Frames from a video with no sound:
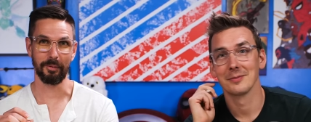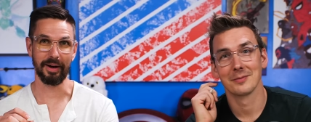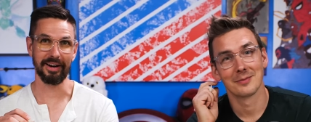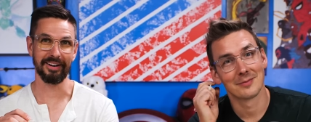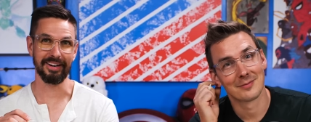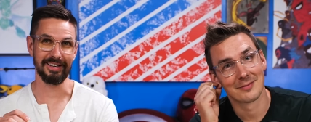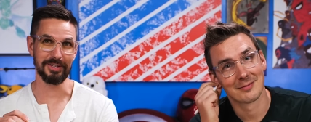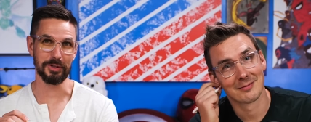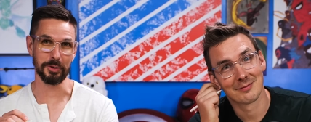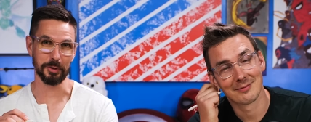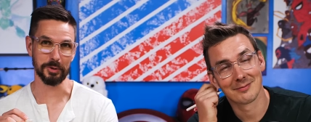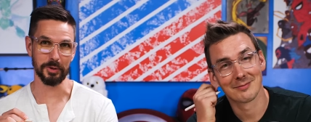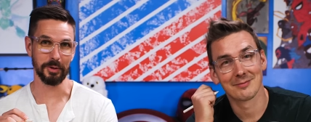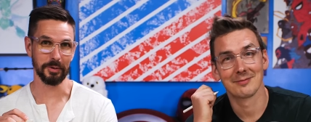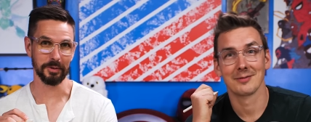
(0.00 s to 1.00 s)
Speaker 1: Where is your
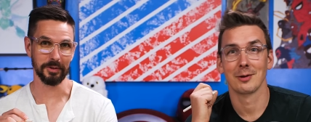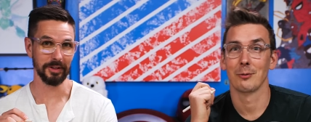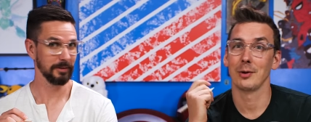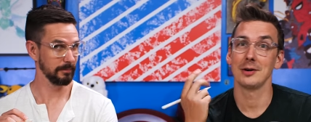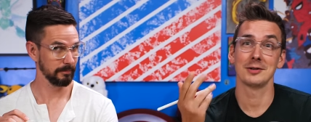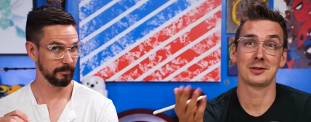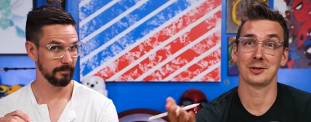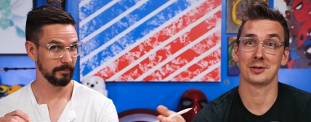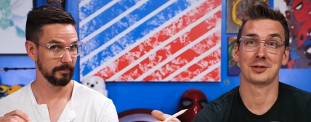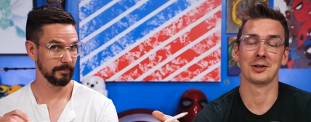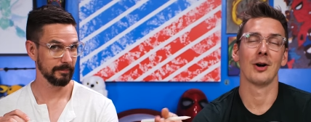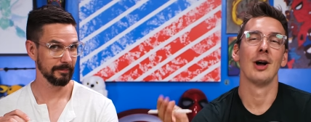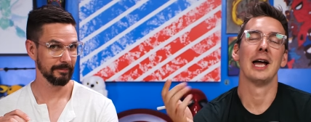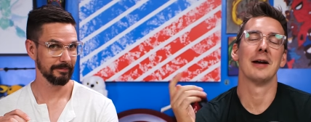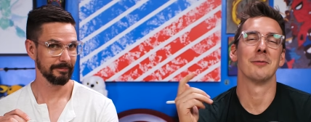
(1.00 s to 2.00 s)
soul? Where is your soul?
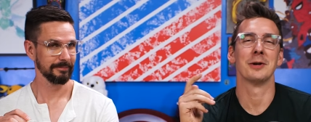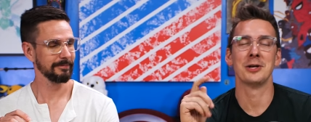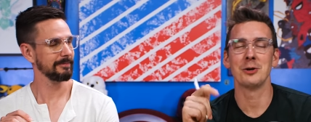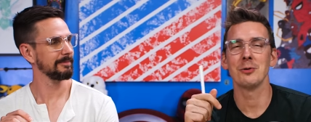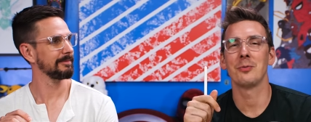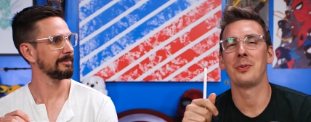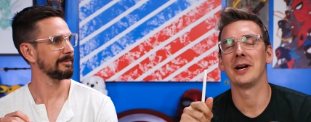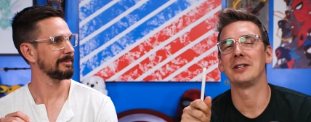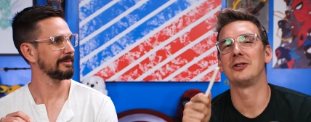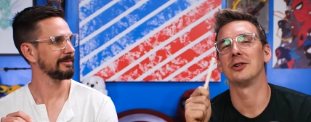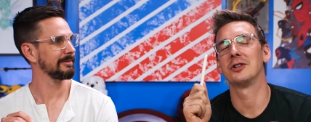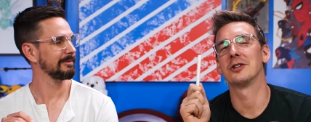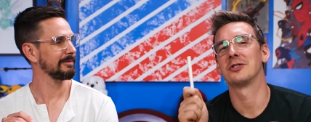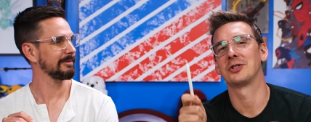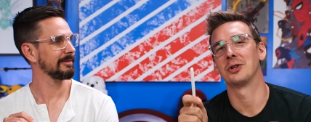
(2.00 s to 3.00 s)
And when you picture
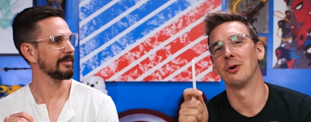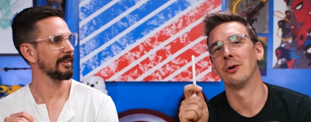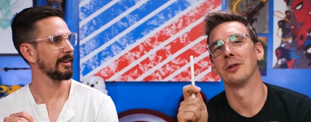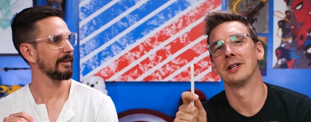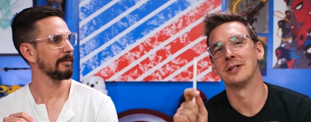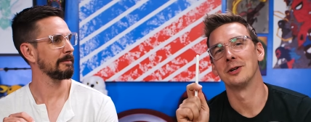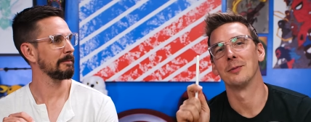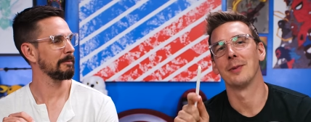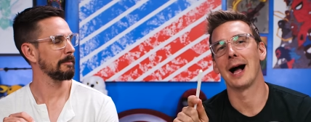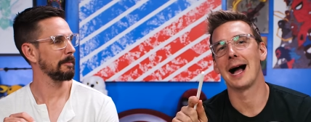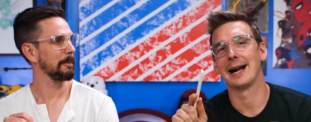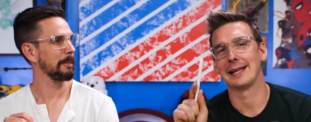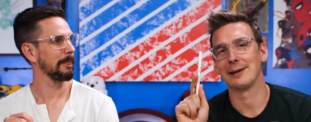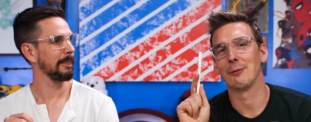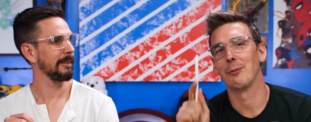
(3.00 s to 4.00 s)
your soul in your
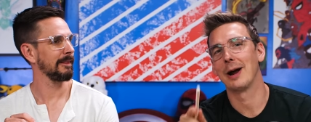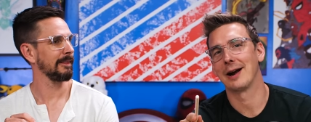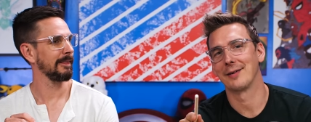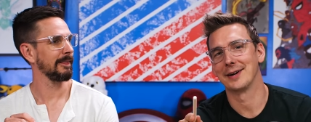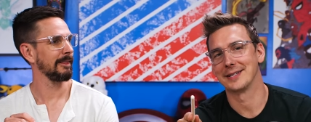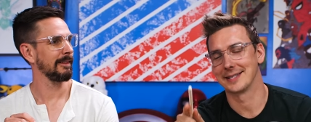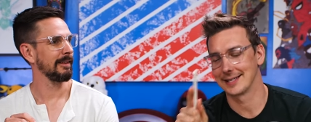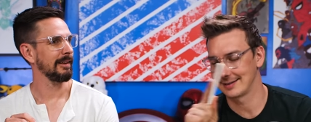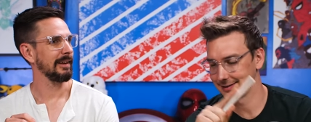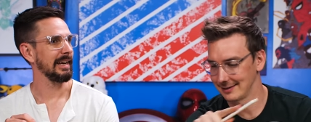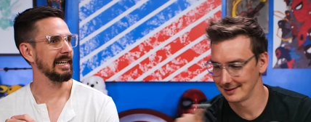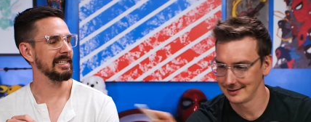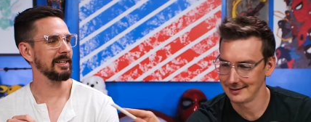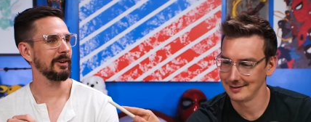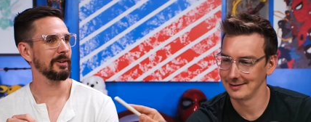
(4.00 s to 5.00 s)
body, where is it?
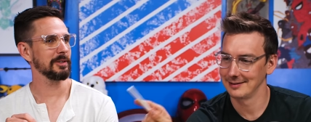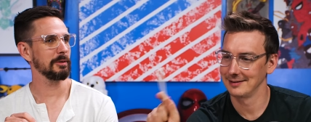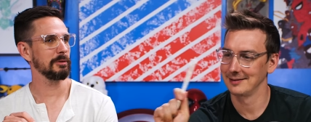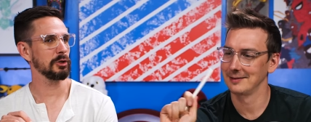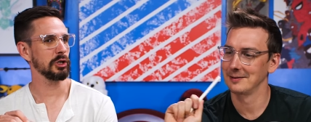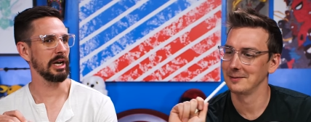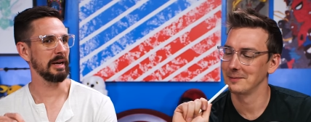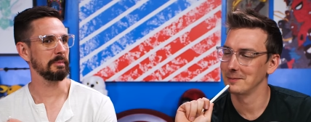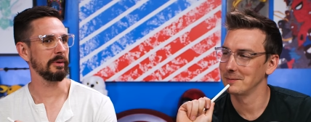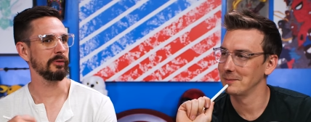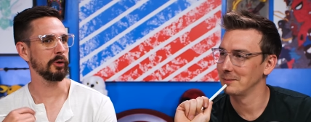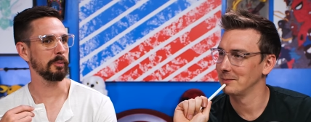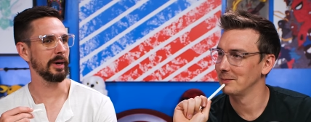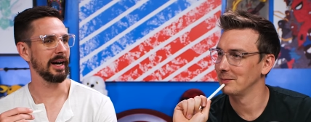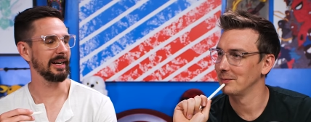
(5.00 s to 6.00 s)
Is it also the shape of your
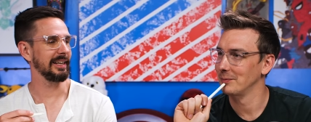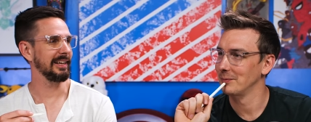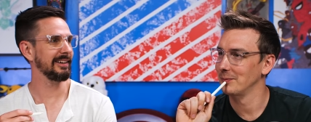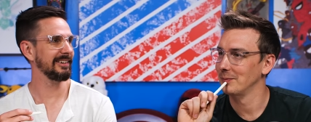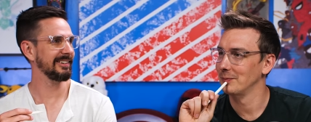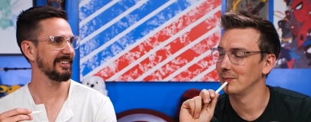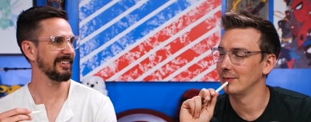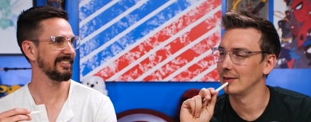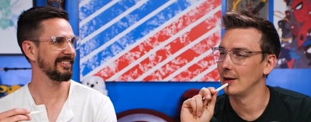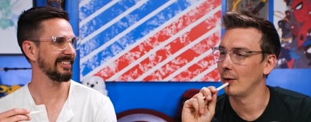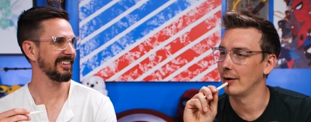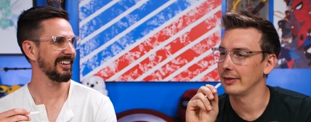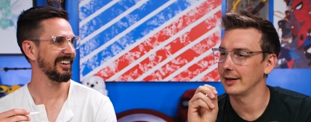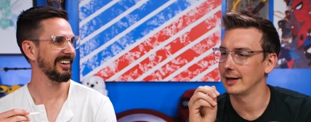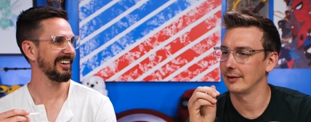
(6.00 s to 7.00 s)
body? No, I
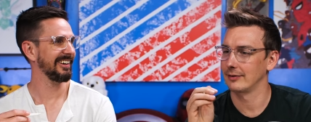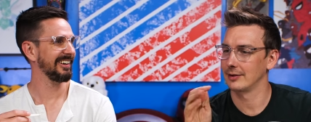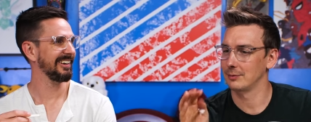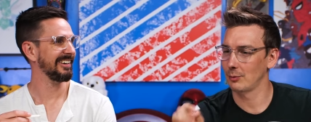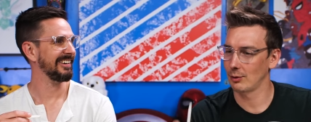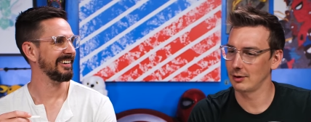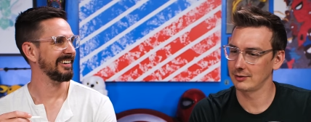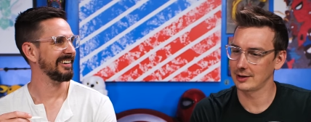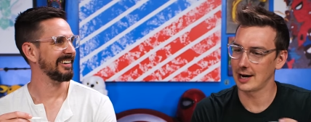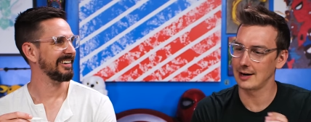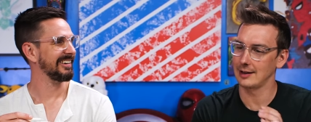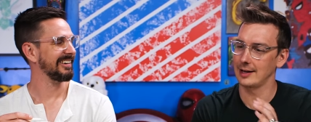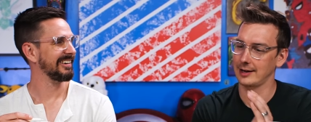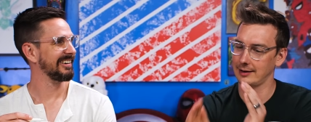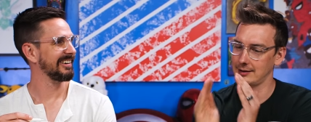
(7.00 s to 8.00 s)
think of it more of kind of
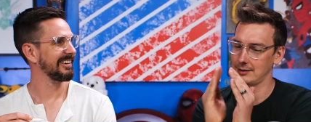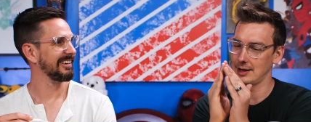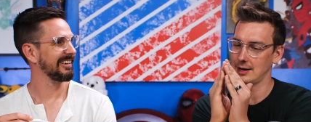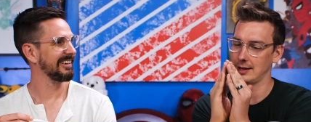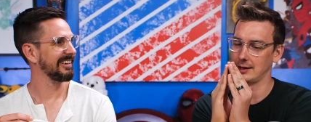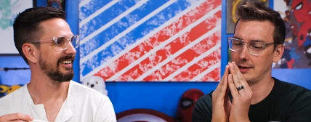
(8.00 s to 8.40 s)
like kind of